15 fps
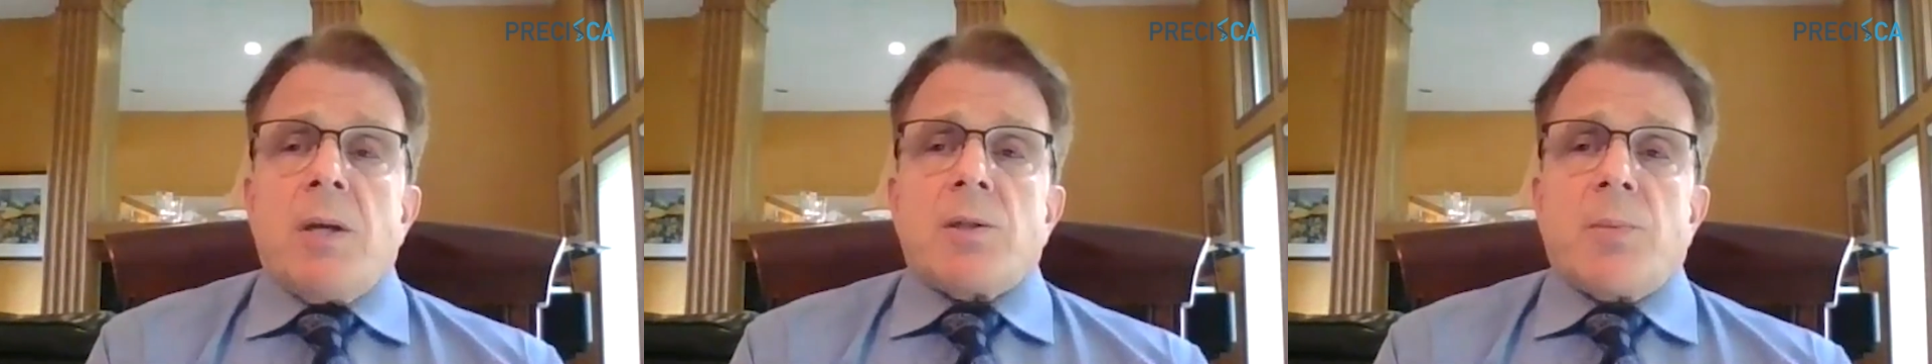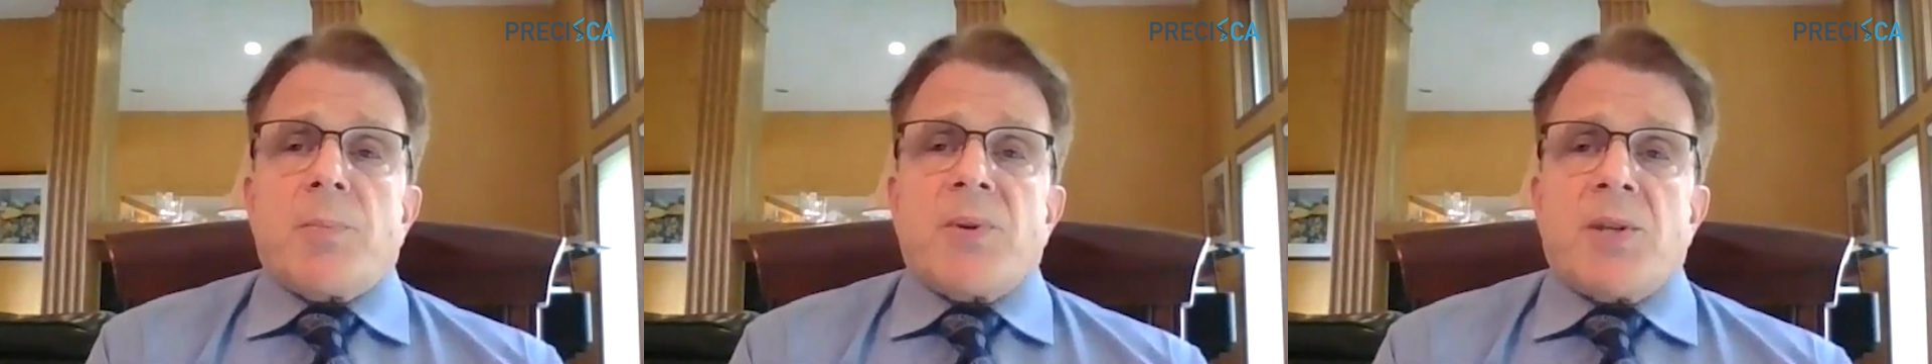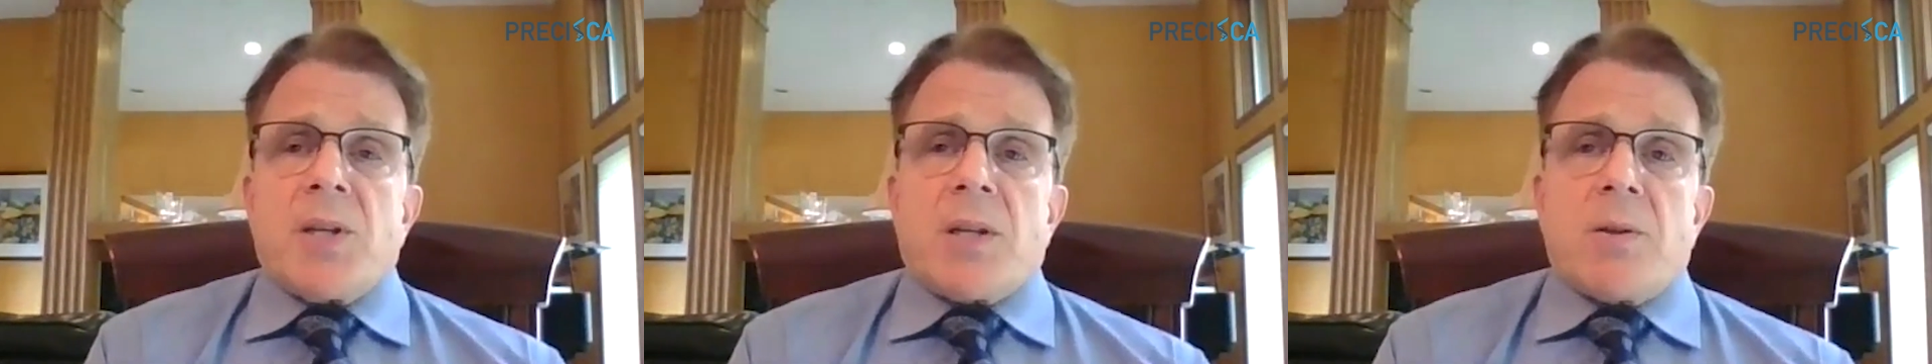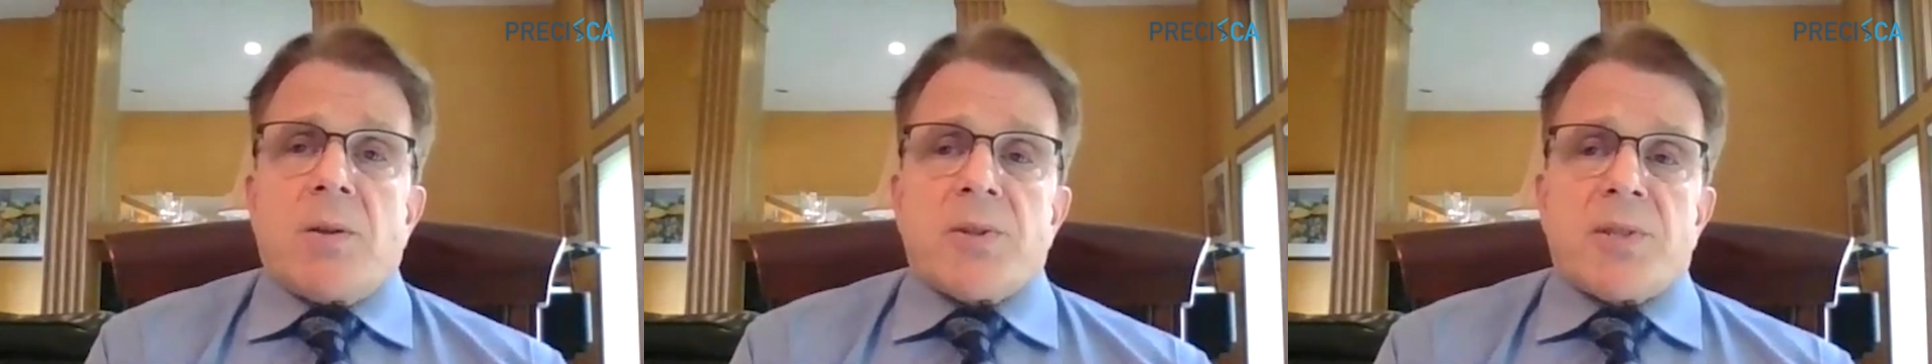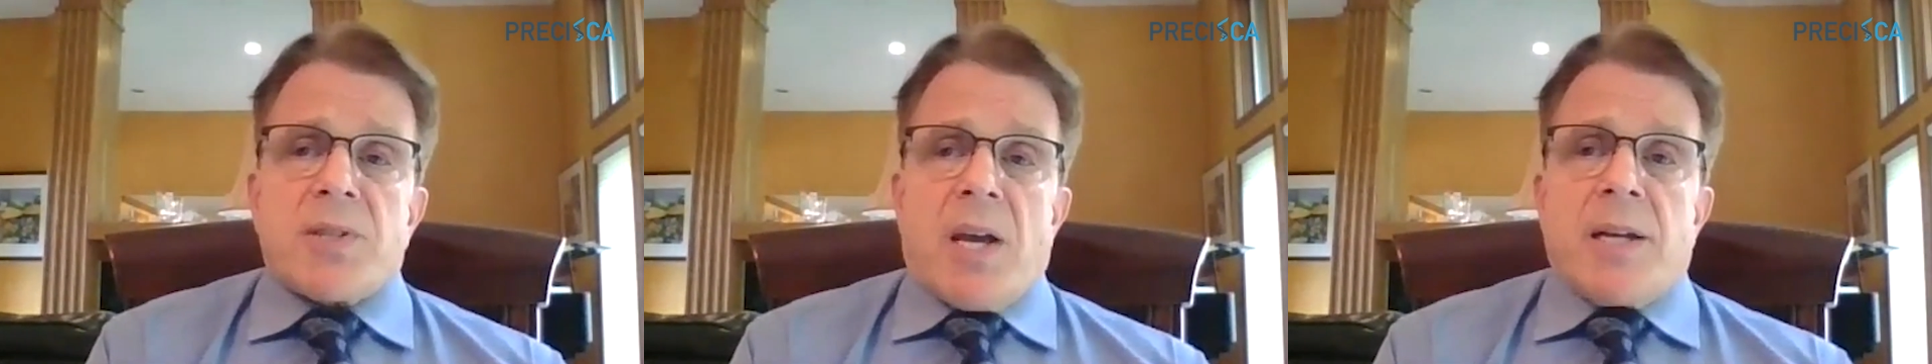to a
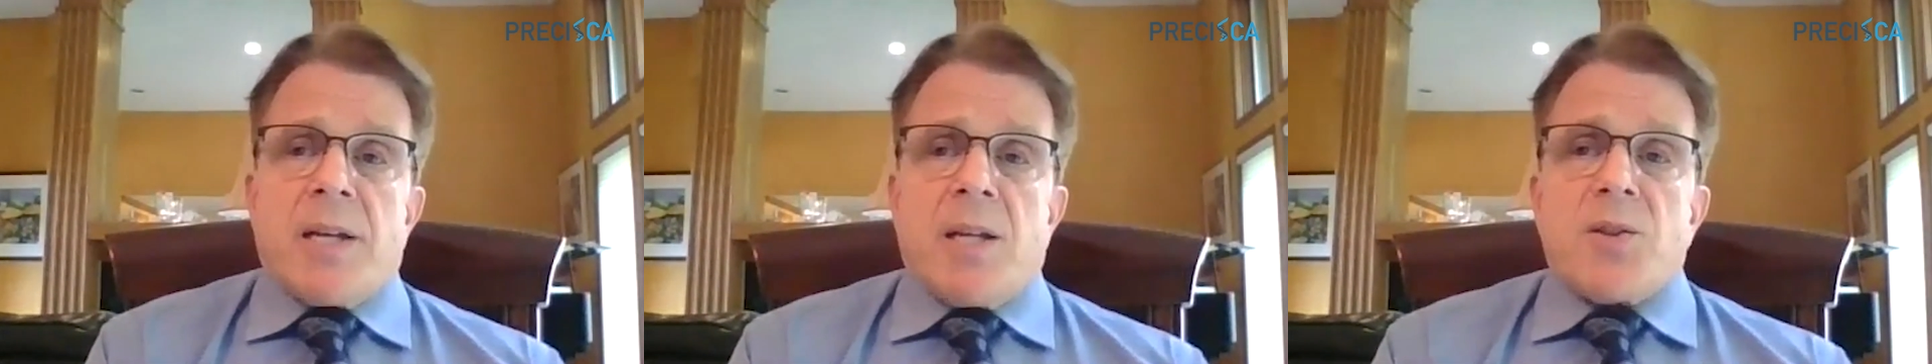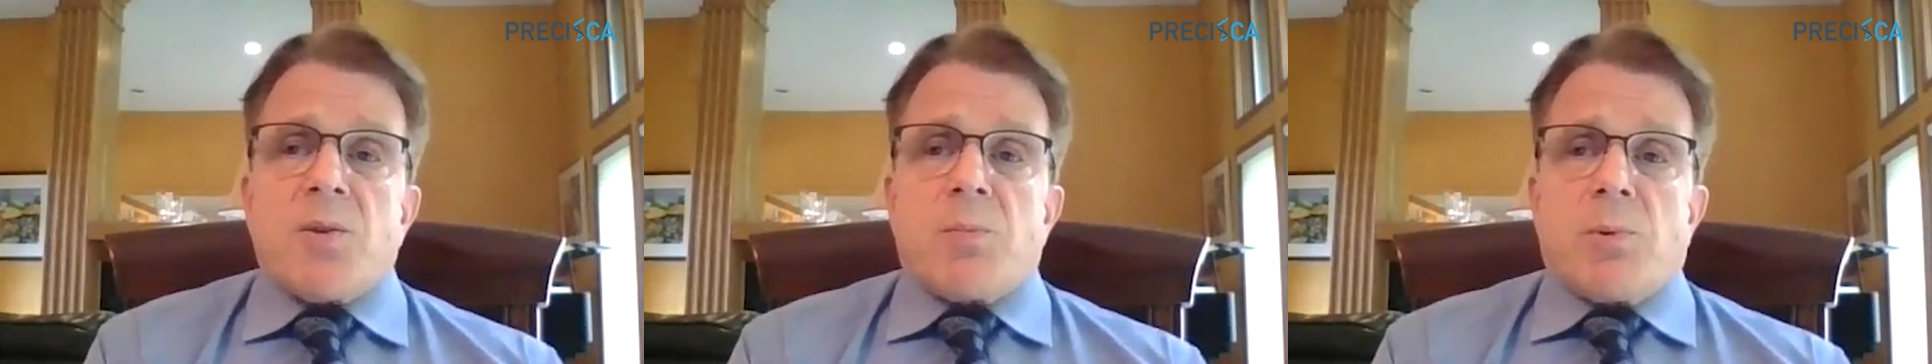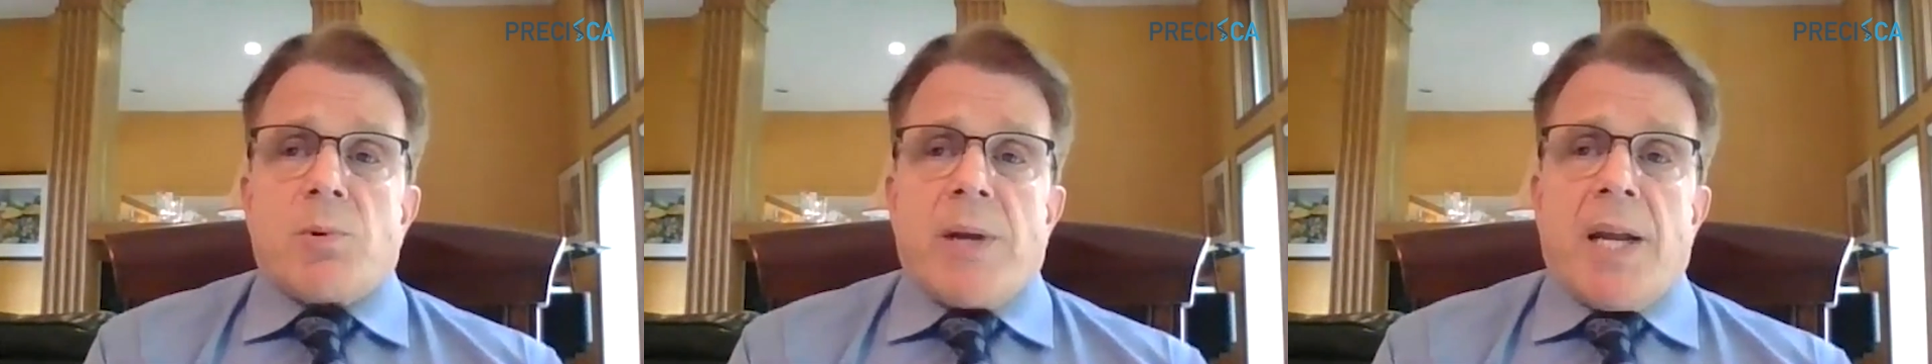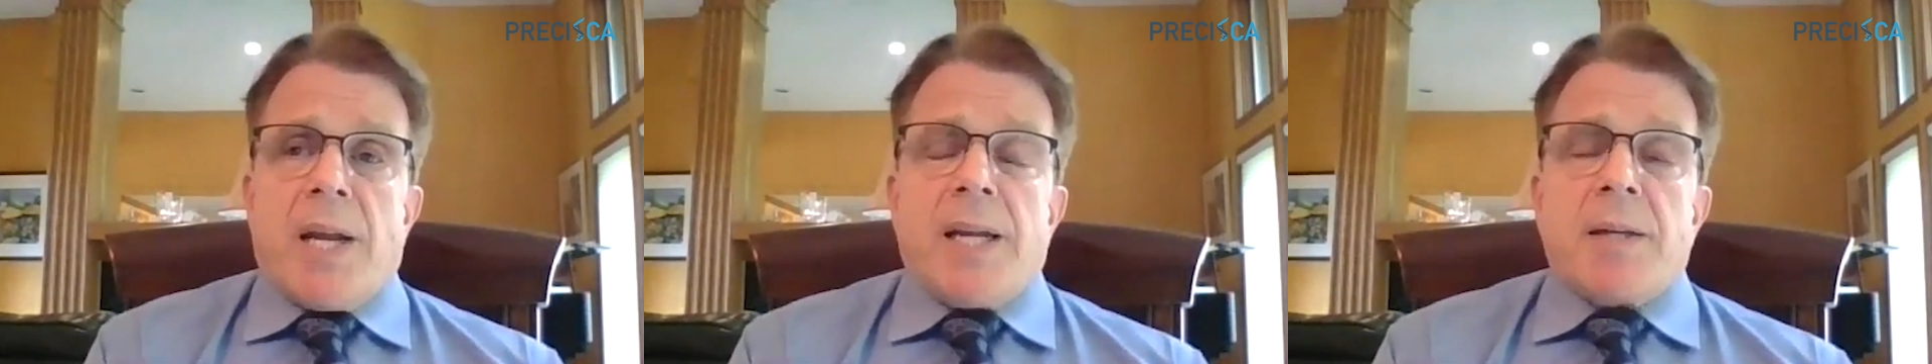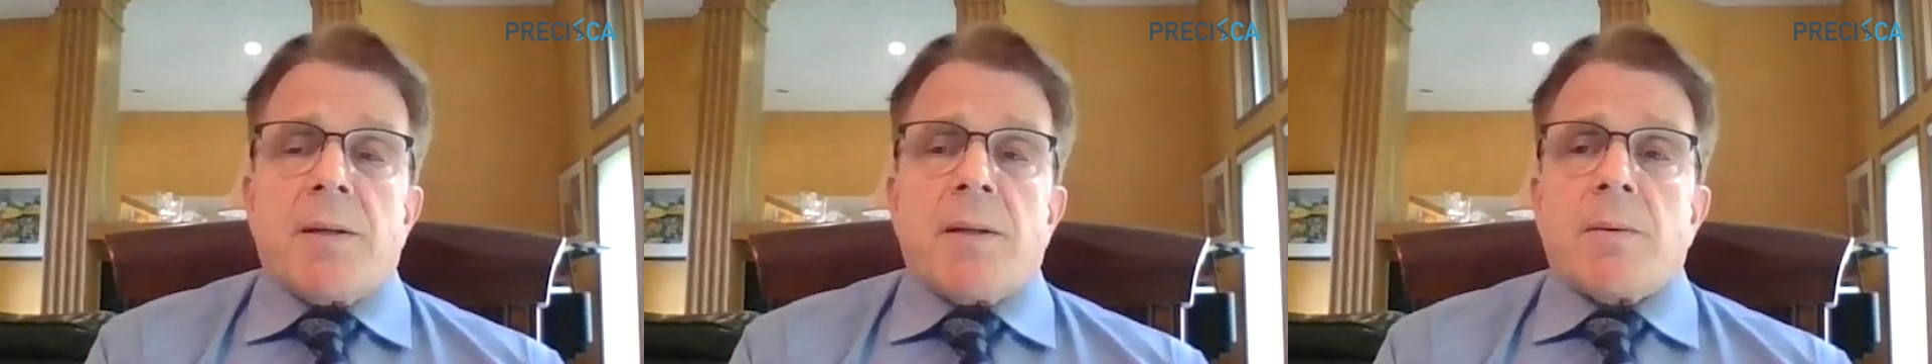particular site in the
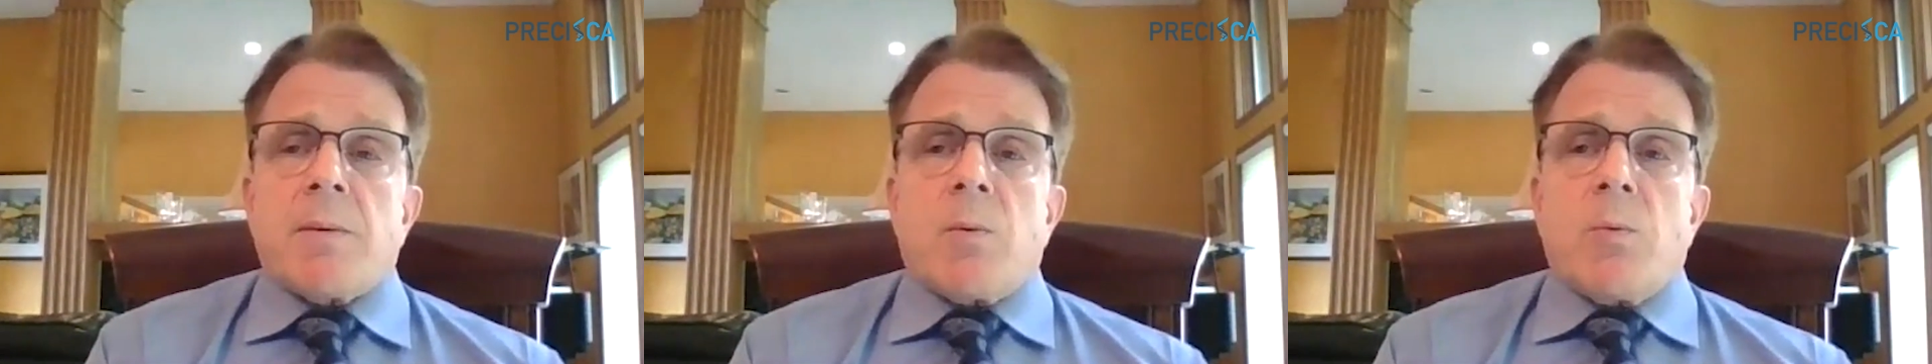brain,